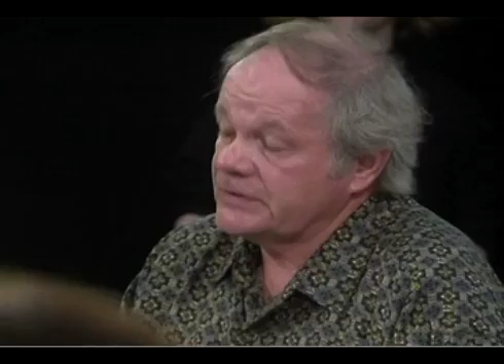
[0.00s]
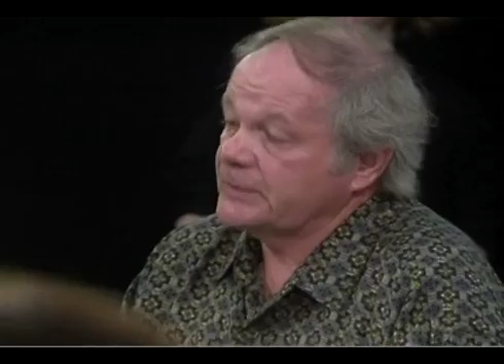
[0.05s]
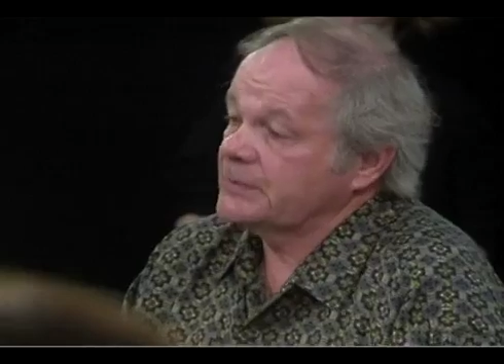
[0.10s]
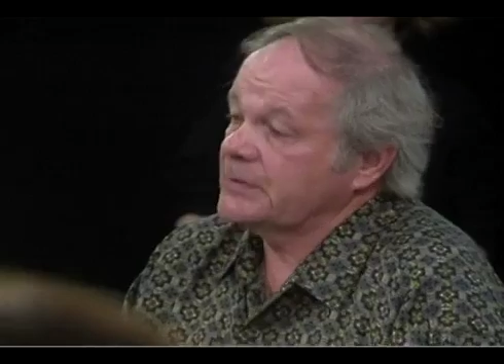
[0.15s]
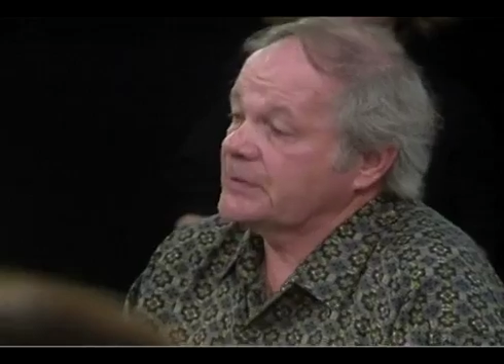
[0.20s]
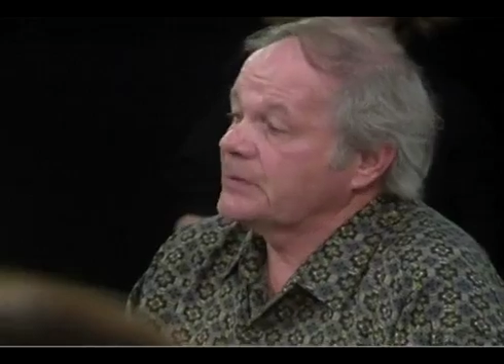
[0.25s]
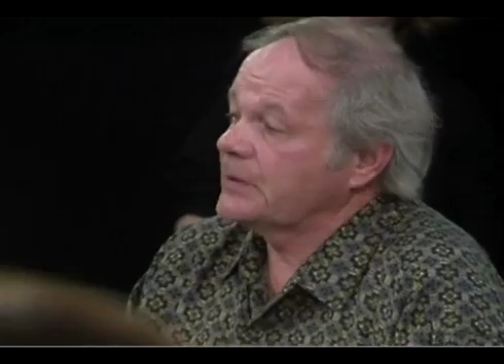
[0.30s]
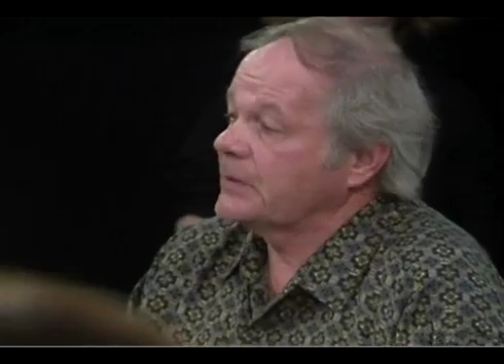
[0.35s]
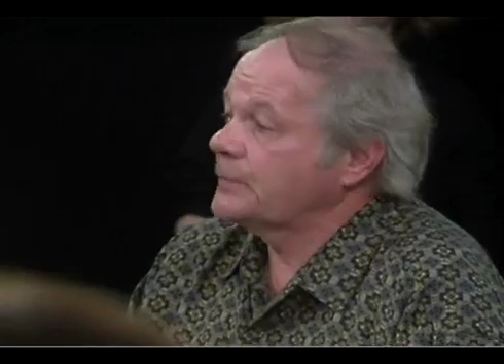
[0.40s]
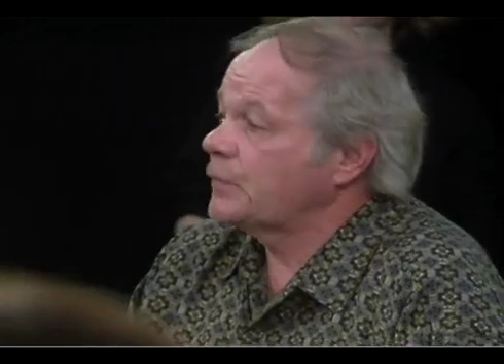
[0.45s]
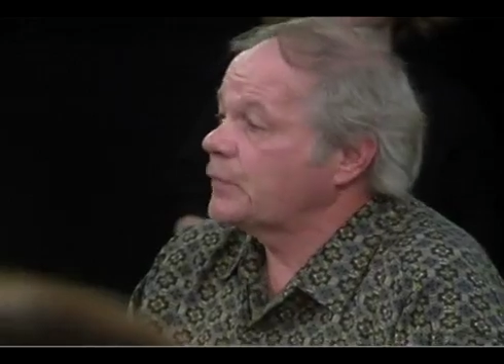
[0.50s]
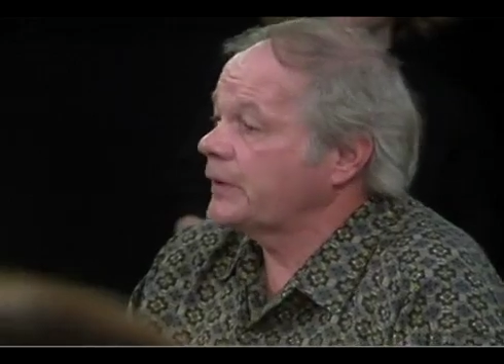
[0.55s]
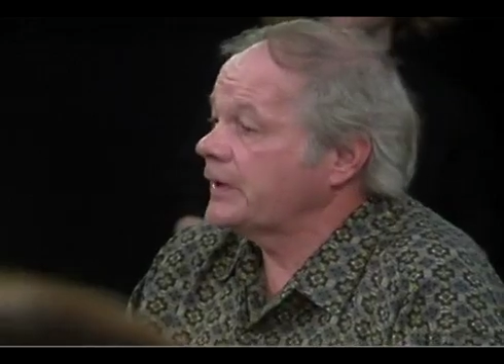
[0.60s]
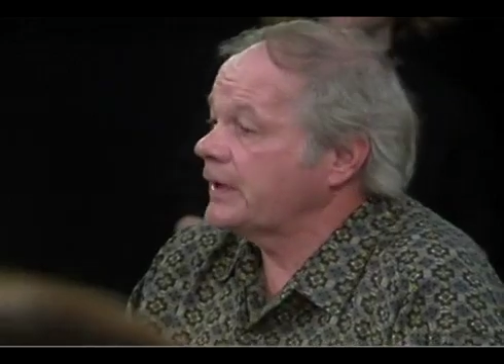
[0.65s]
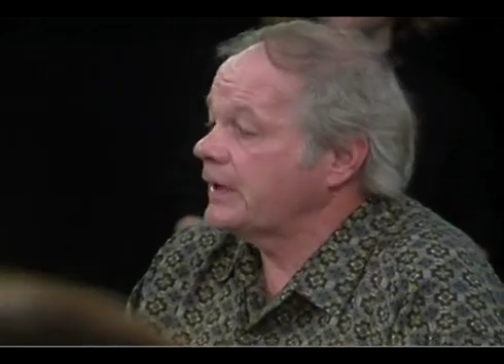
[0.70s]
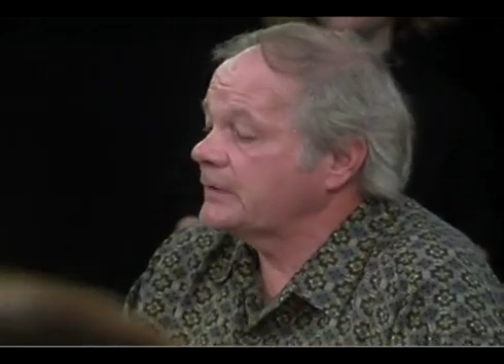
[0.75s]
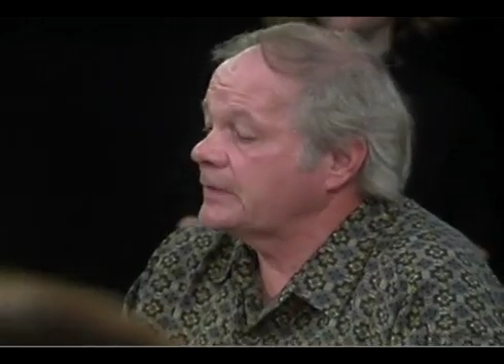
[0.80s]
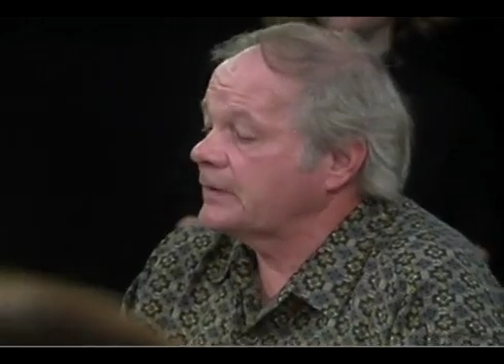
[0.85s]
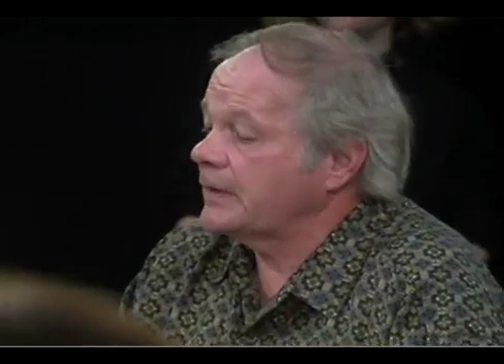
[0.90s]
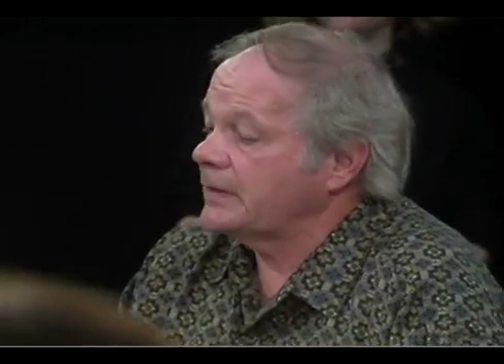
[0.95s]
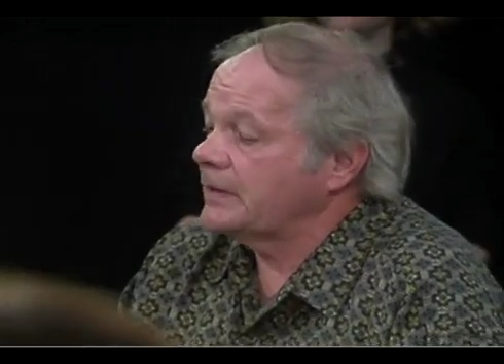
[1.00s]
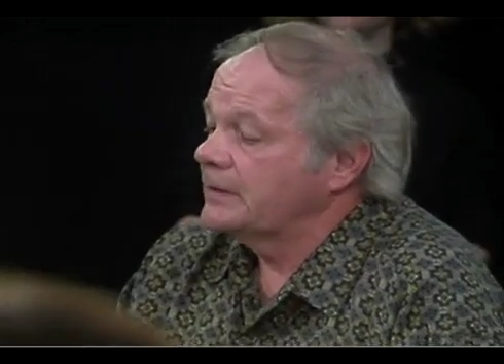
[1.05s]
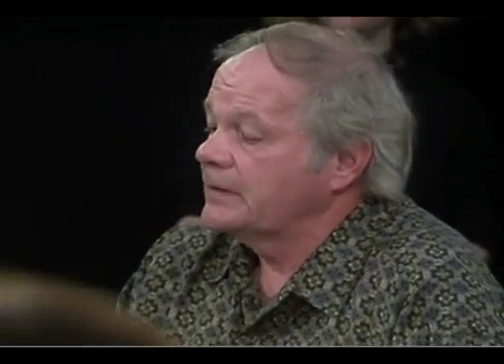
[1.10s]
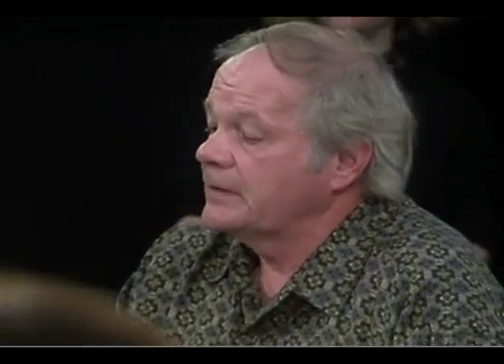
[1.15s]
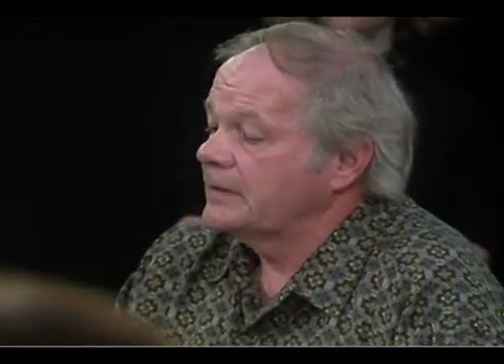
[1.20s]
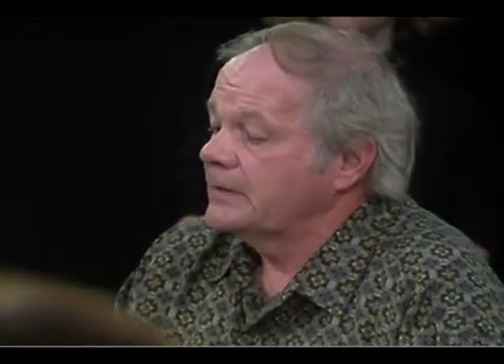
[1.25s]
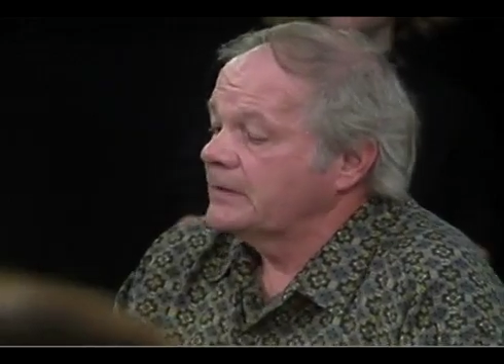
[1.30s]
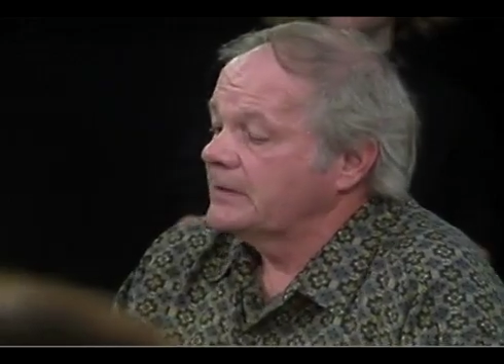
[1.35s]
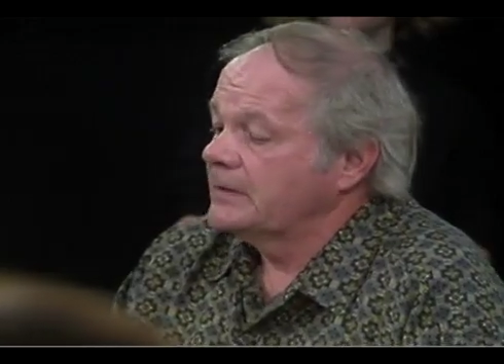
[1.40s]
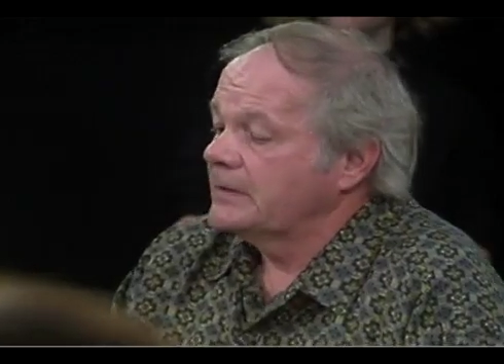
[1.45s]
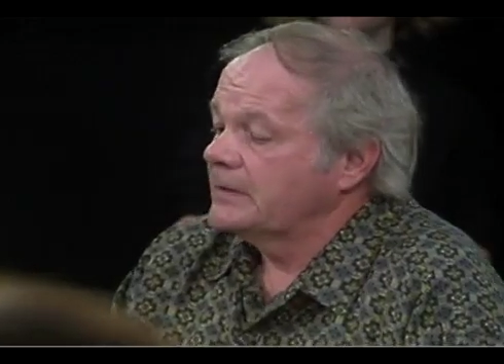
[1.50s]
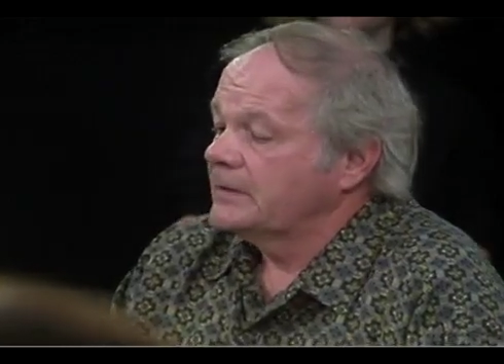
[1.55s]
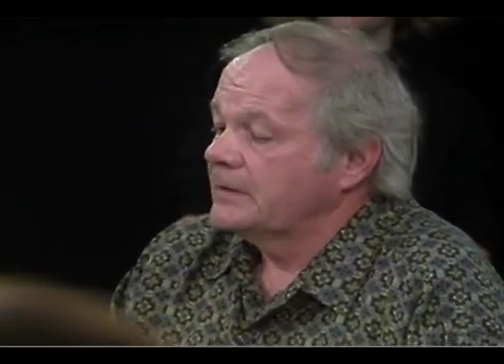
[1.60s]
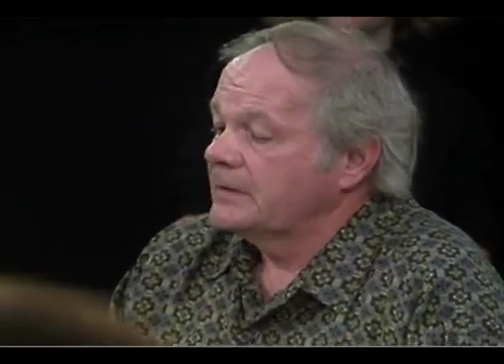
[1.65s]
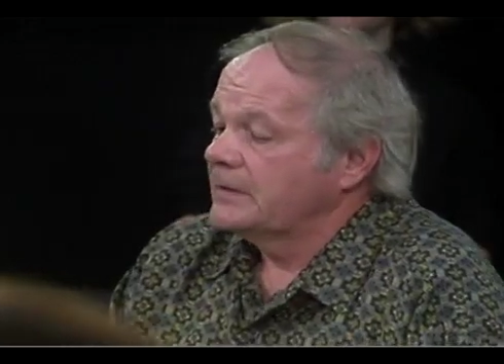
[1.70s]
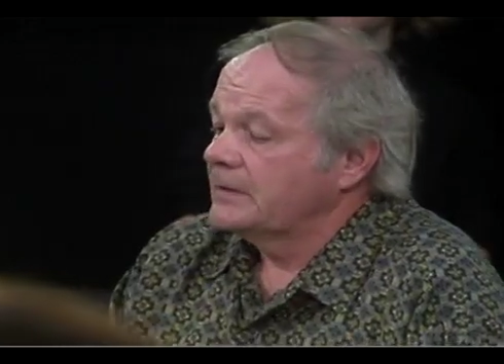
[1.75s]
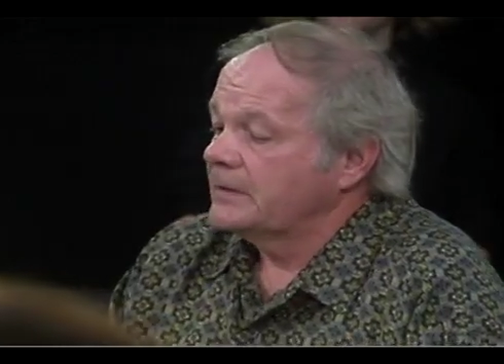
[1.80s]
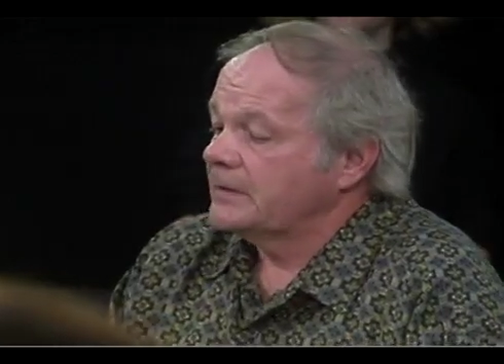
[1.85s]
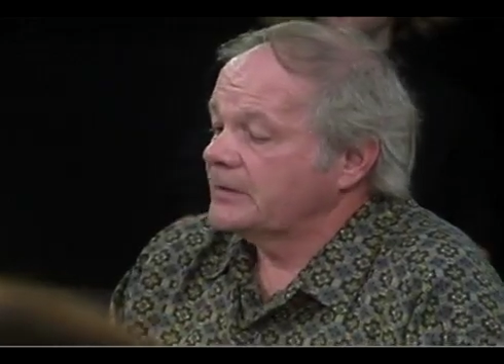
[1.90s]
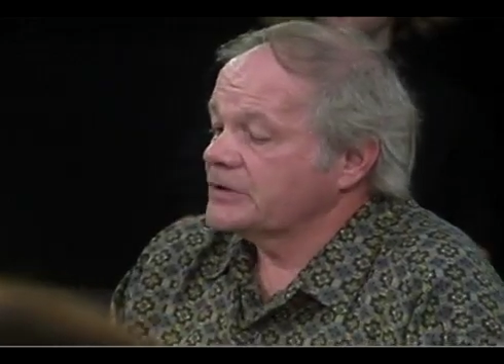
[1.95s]
simply want to point out that
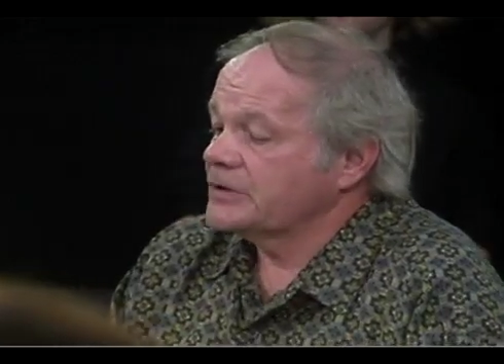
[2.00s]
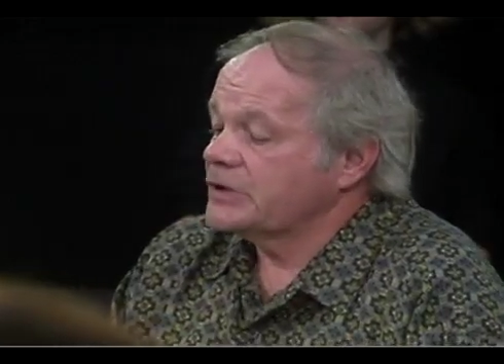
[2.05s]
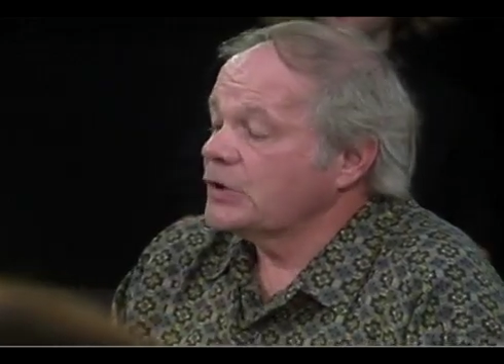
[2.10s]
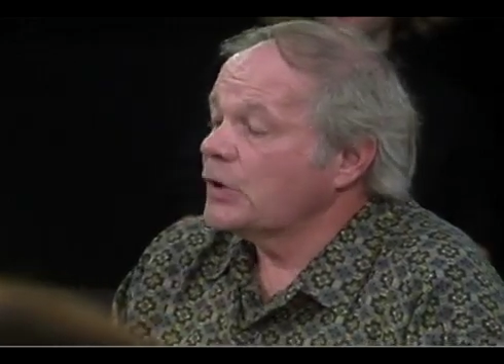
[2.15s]
there's